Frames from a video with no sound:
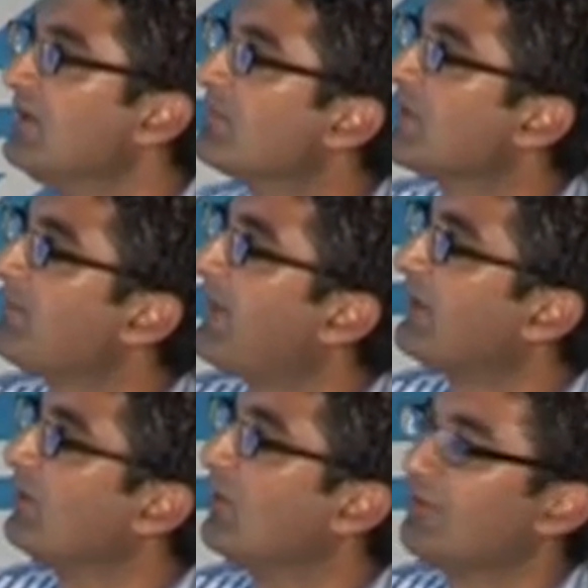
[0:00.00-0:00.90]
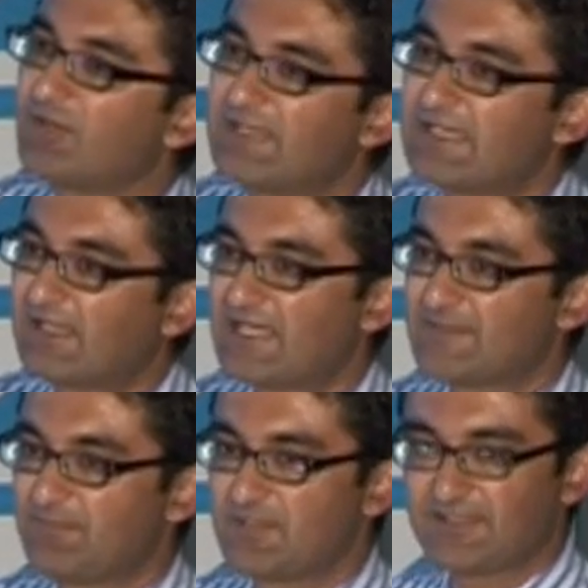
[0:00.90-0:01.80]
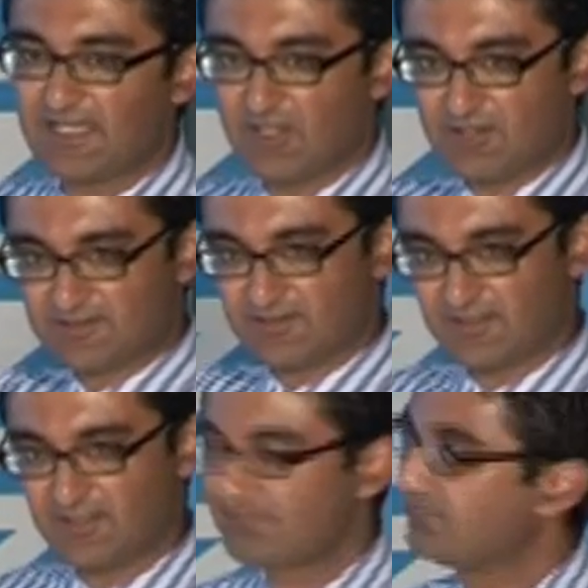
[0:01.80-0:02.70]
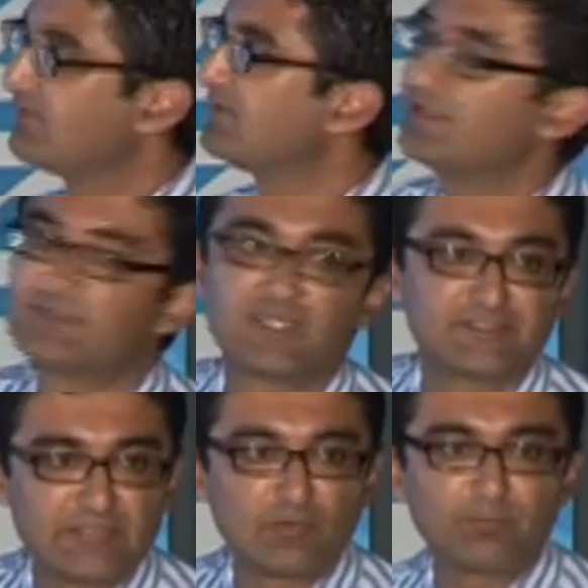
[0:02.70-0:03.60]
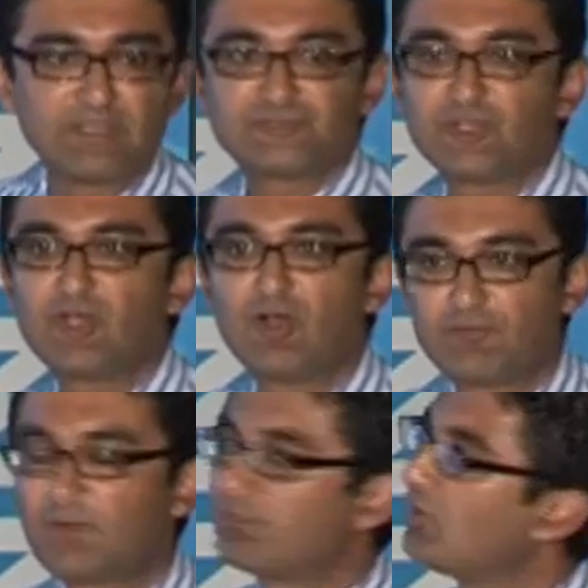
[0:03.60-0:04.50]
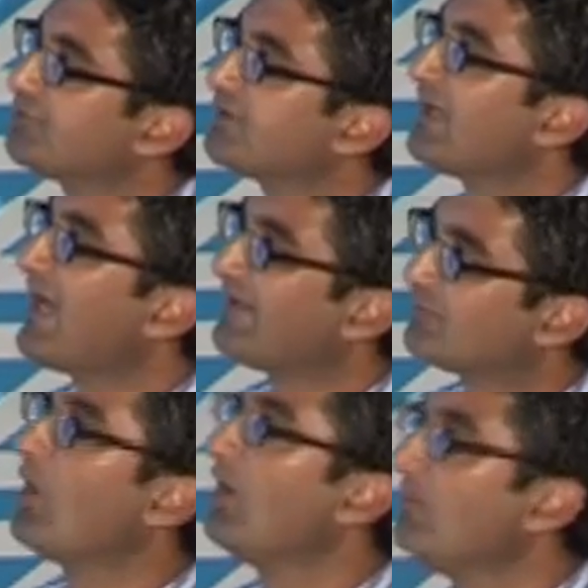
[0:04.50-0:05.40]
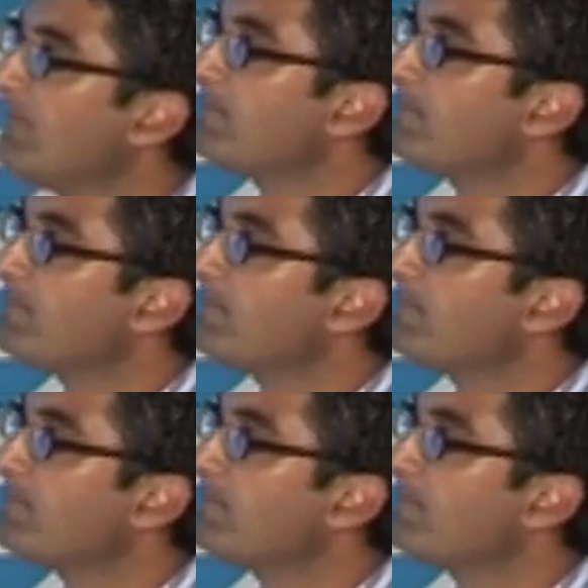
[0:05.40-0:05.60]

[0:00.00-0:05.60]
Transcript: but the panel are not technical experts, so they like to see the general picture of the project as well.